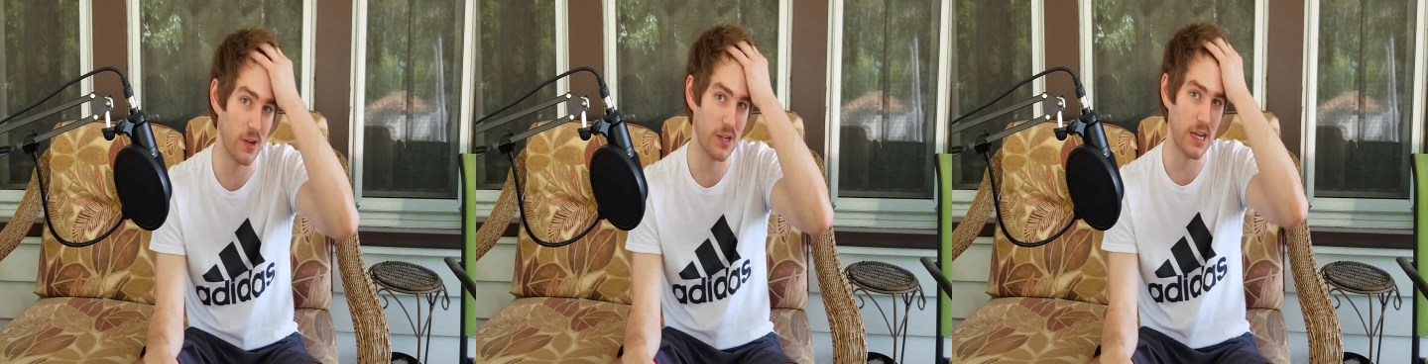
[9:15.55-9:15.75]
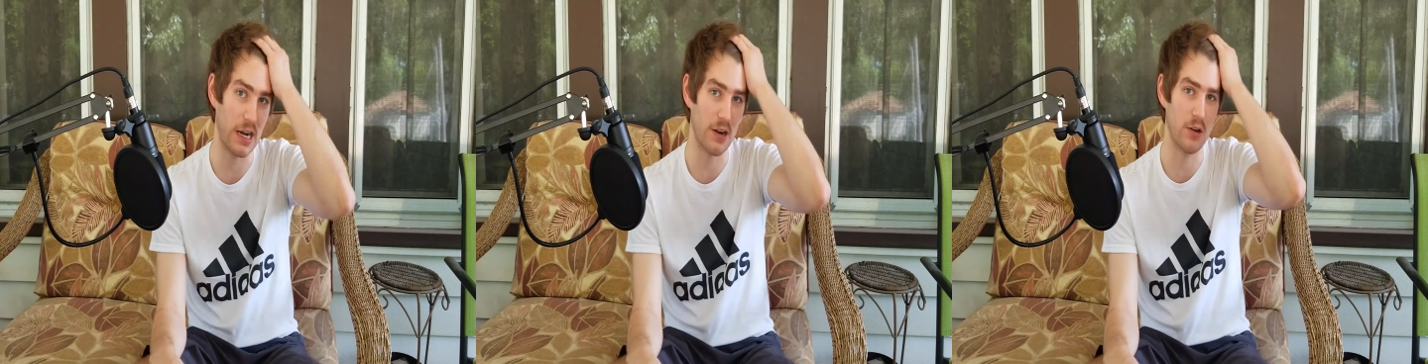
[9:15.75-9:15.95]

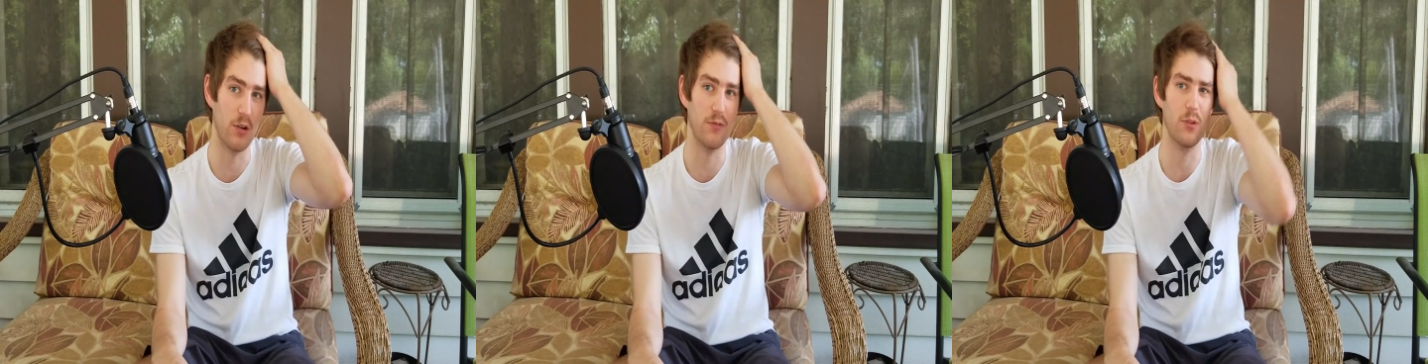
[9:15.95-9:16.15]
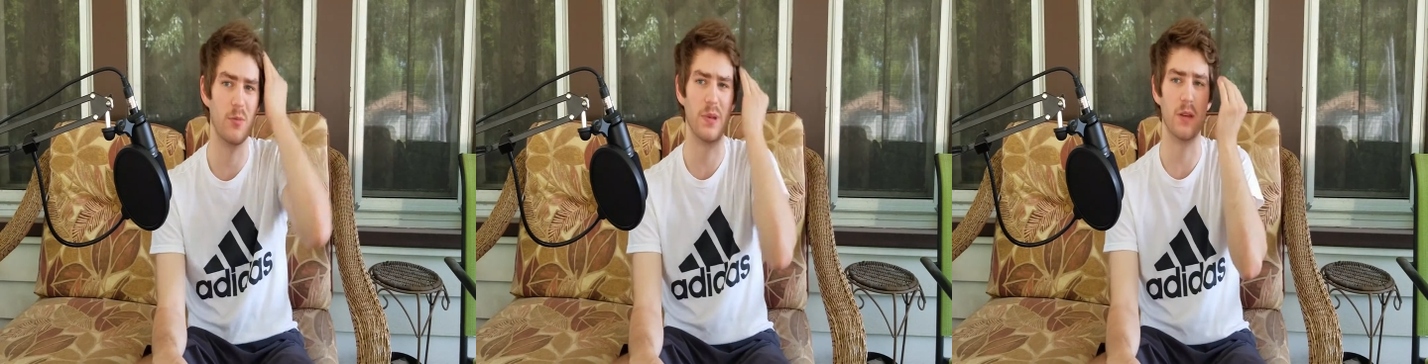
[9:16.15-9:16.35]
I don't know if they'll
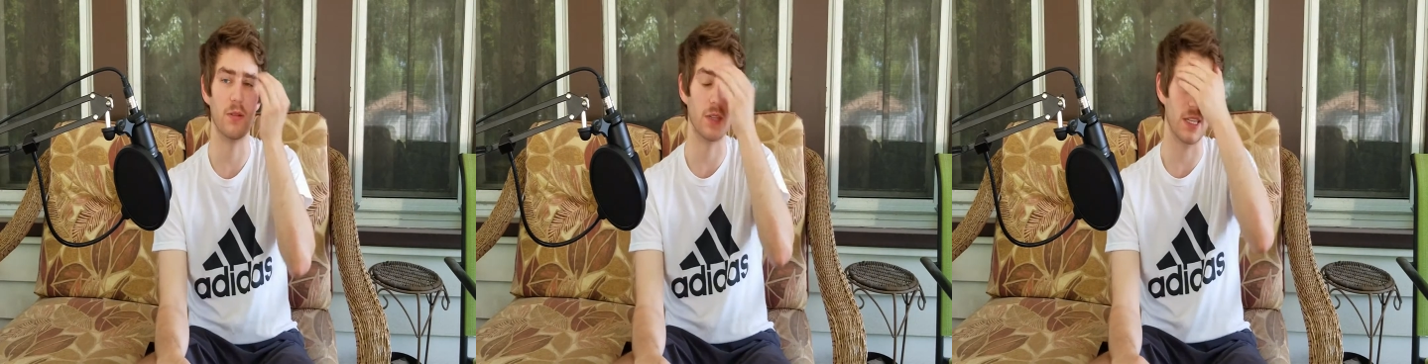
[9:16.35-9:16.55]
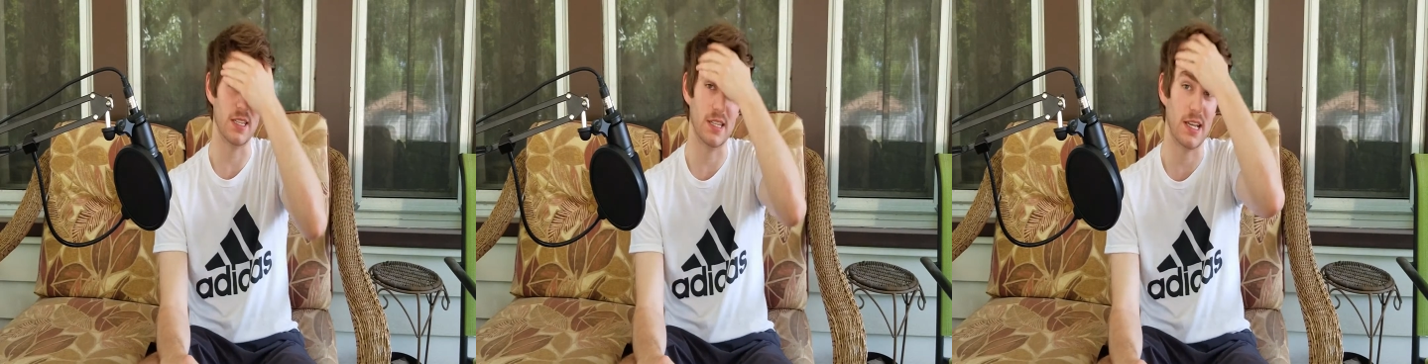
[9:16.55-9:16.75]
be able to
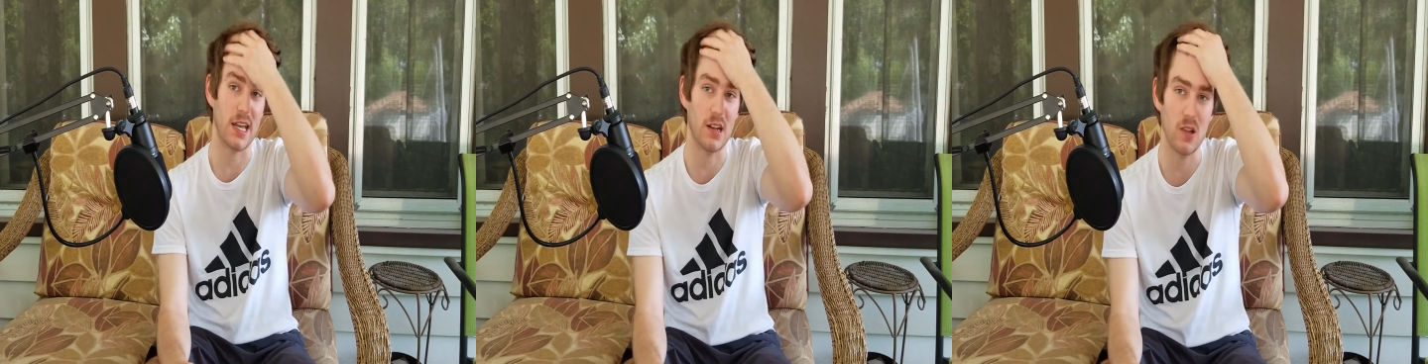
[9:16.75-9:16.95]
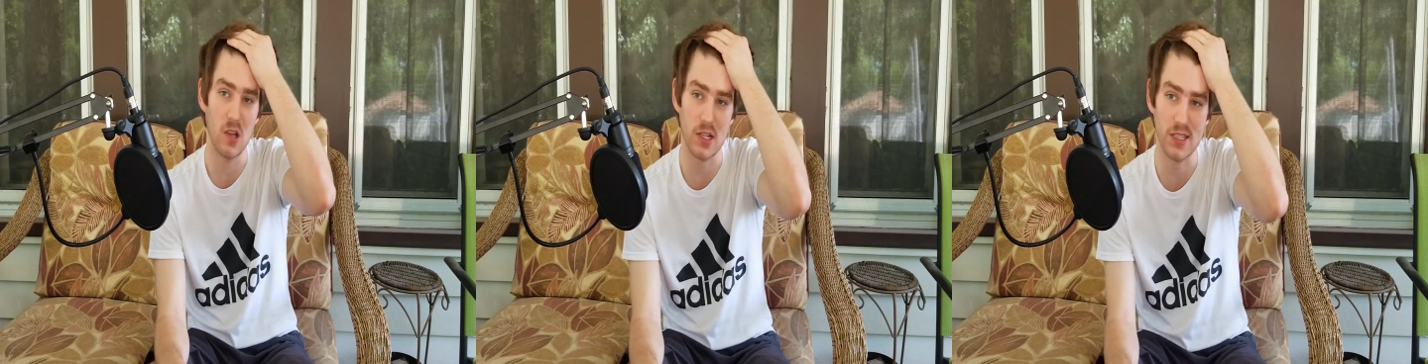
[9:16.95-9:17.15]
get the kind of
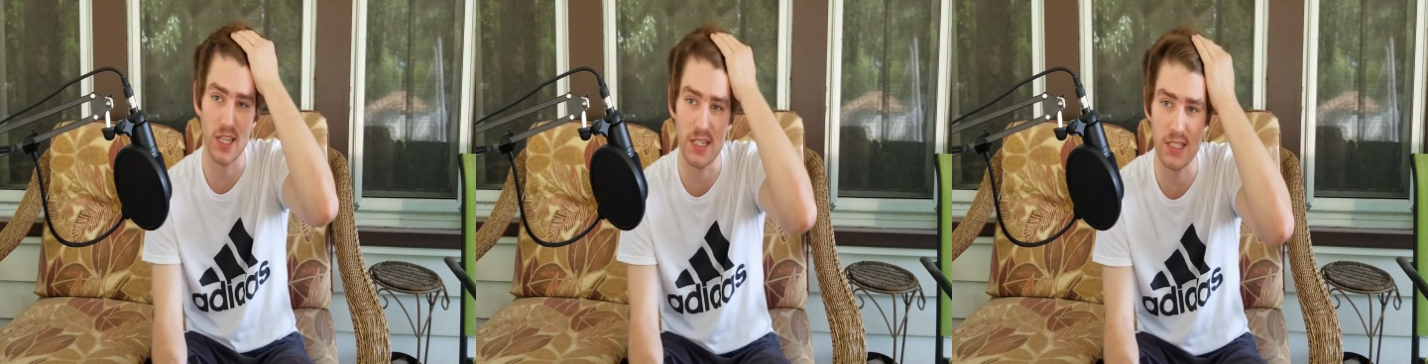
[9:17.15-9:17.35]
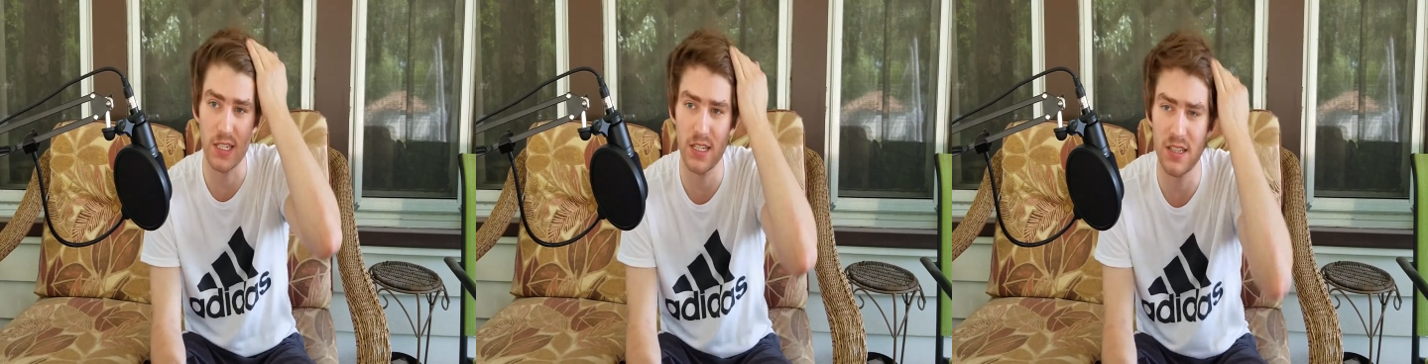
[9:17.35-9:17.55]
luck they
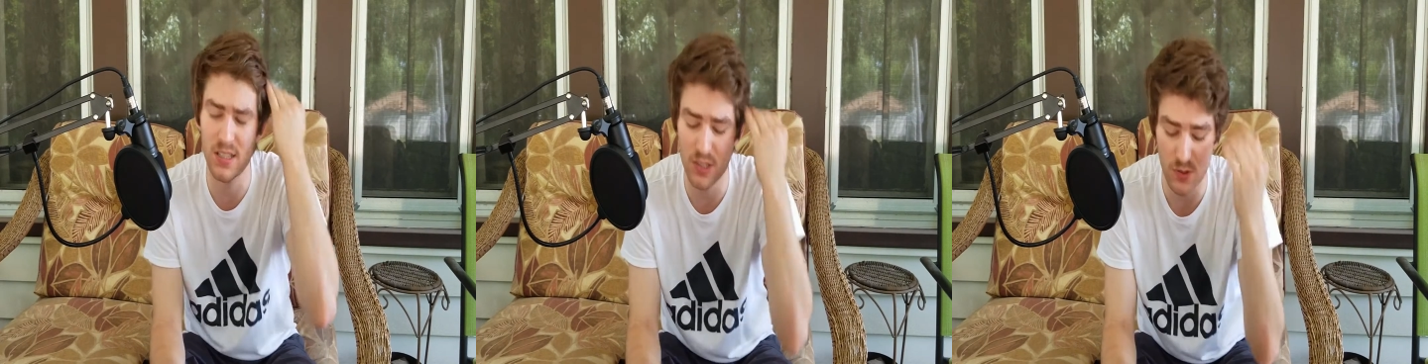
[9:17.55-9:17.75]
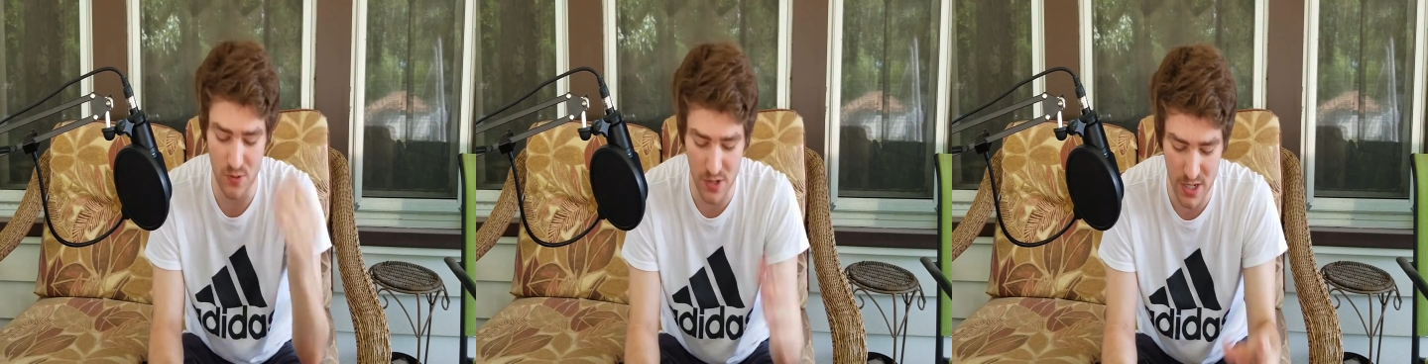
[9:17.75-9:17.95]
did in this
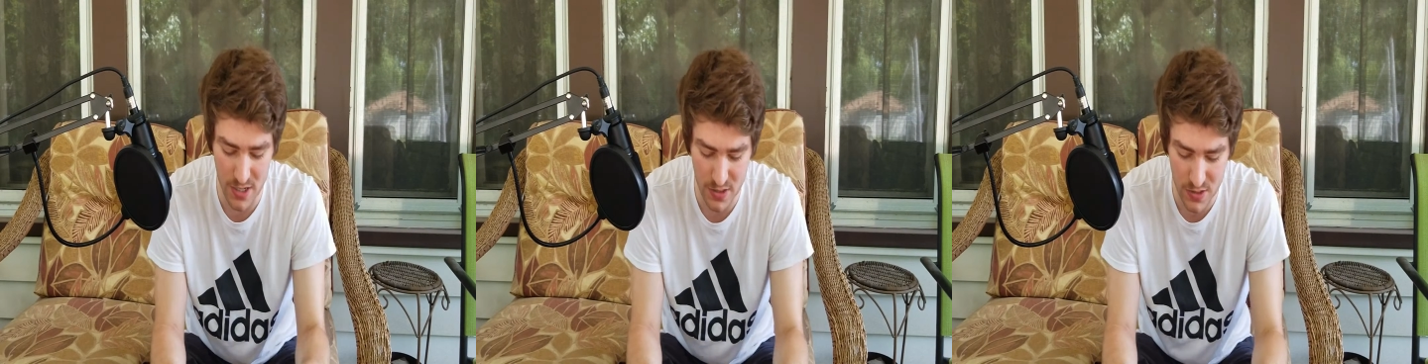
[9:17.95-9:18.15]
race,